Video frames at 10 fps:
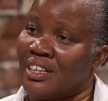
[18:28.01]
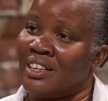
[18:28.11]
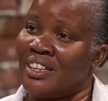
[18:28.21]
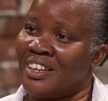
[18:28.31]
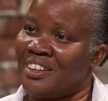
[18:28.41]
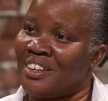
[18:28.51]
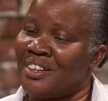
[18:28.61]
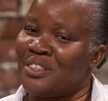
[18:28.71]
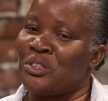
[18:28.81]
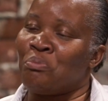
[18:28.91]
And then
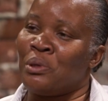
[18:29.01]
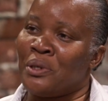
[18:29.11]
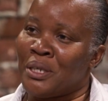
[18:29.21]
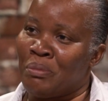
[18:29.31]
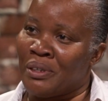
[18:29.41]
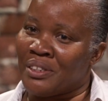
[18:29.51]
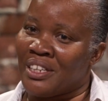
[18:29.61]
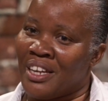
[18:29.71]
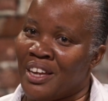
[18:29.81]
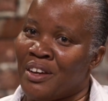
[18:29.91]
the beauty about
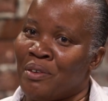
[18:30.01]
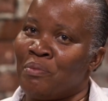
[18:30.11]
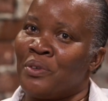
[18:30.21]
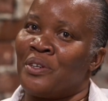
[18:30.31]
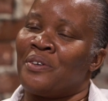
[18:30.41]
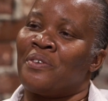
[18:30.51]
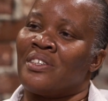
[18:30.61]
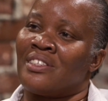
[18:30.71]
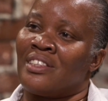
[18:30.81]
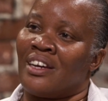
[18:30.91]
him
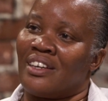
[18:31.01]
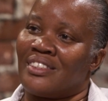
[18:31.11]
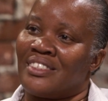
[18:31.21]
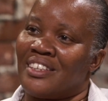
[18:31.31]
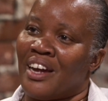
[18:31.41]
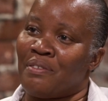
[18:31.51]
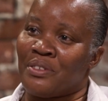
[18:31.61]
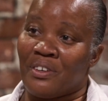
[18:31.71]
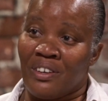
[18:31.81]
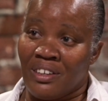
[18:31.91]
was that
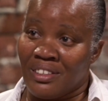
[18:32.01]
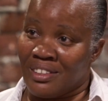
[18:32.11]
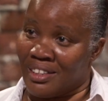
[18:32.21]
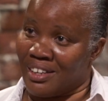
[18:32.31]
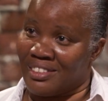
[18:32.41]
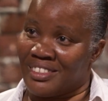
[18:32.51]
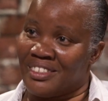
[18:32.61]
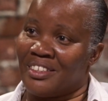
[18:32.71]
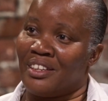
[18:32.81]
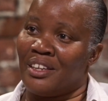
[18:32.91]
after all of that,
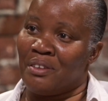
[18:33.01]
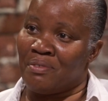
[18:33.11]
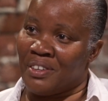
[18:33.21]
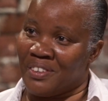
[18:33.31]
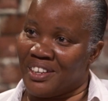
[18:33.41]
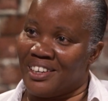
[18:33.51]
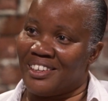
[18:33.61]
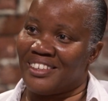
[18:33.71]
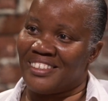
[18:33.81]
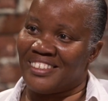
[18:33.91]
he found God.